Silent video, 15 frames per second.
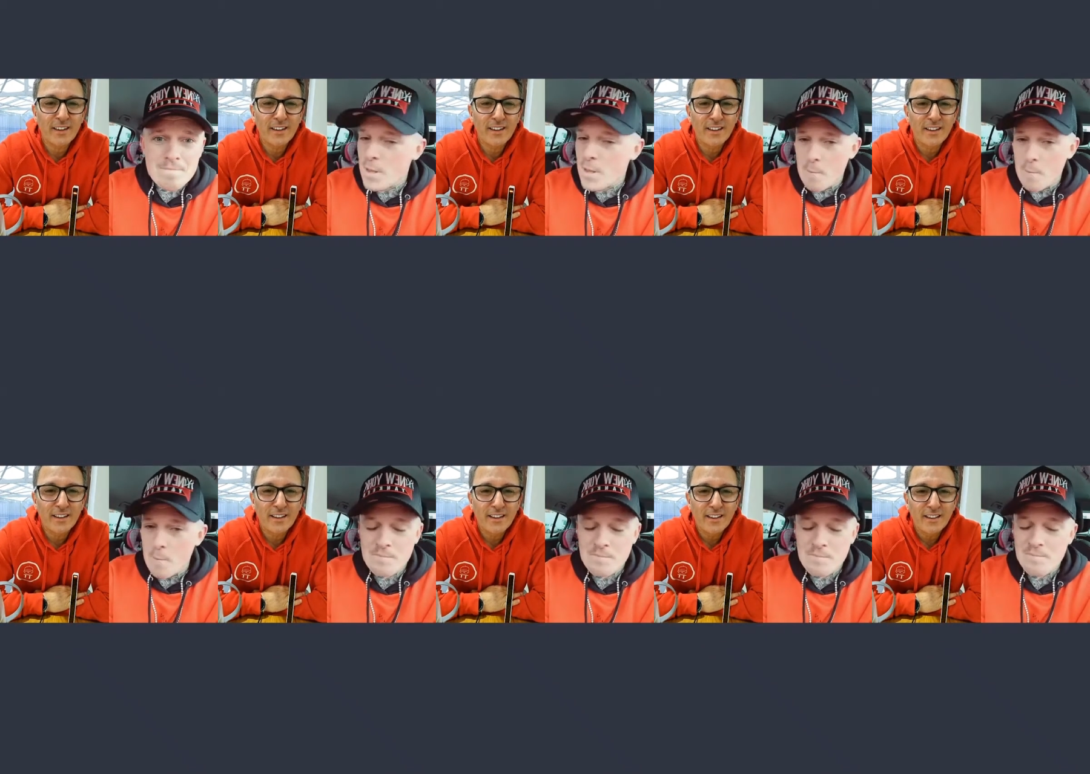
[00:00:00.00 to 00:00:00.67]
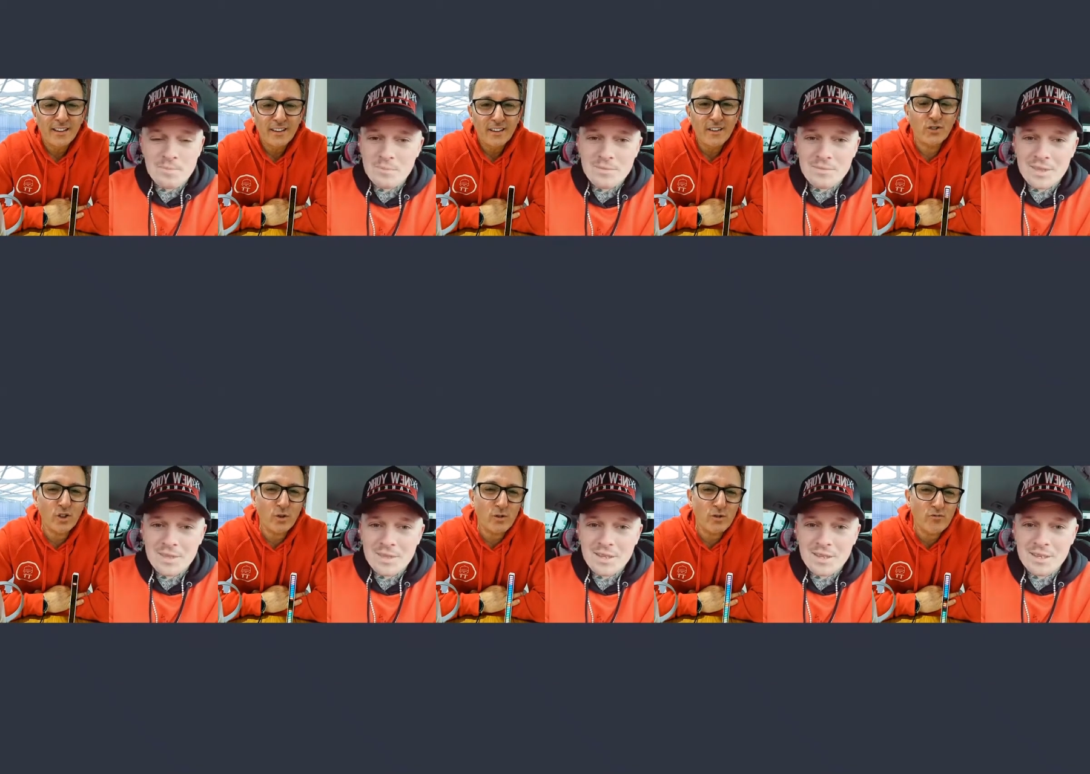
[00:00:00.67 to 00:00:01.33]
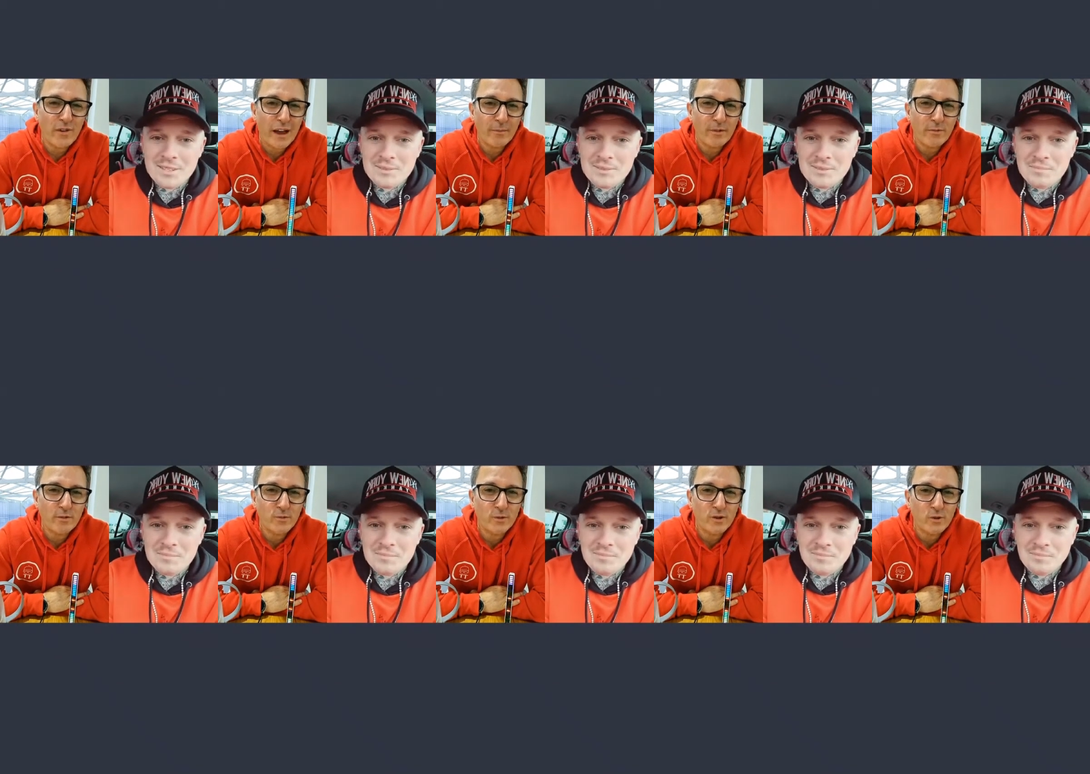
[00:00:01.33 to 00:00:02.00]
Speaker 1: No. If you're doing rap, you
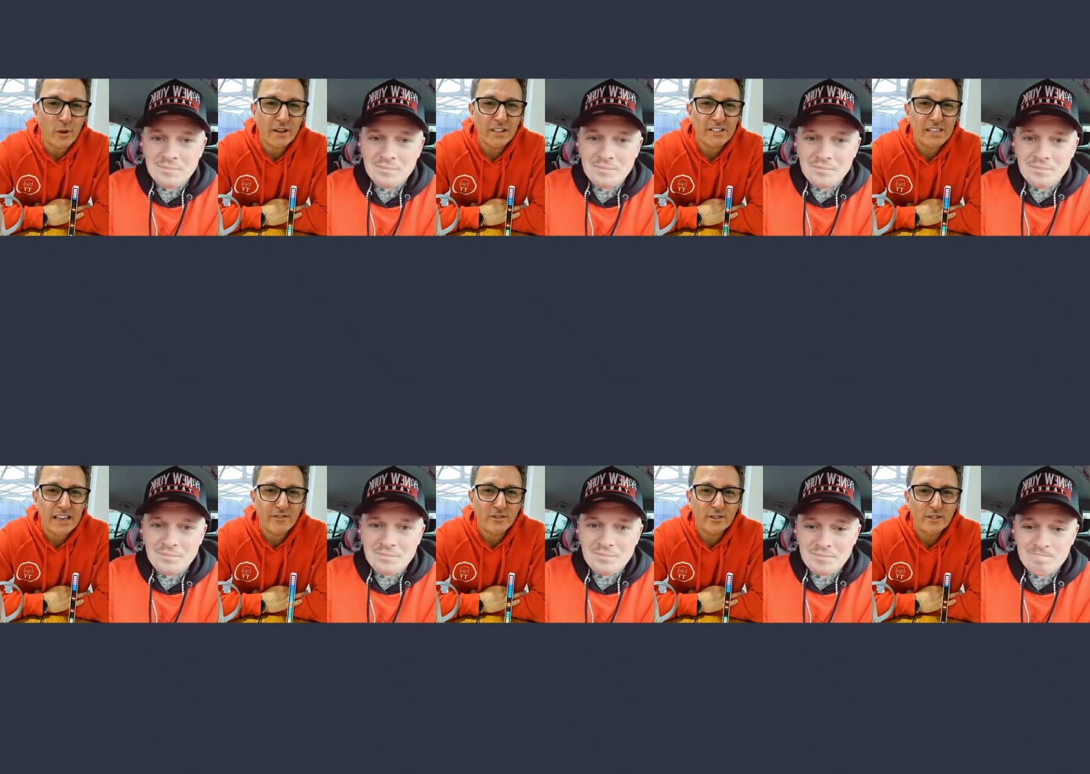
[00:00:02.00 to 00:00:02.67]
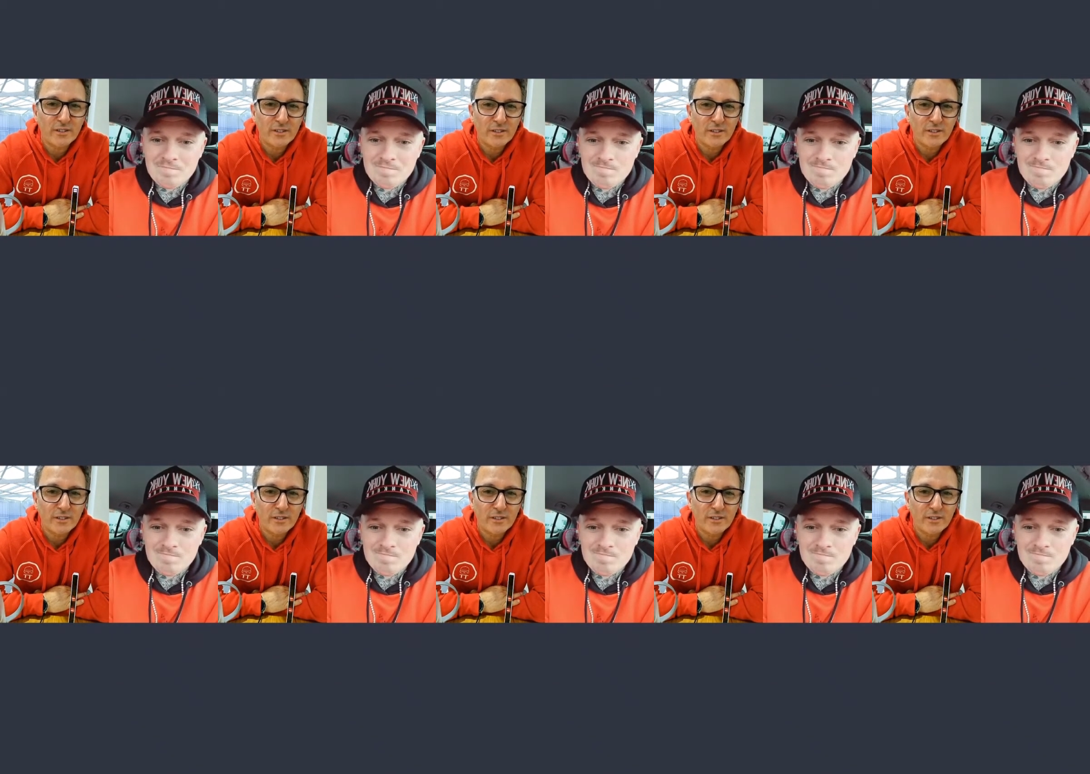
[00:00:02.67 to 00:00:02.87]
must be 27.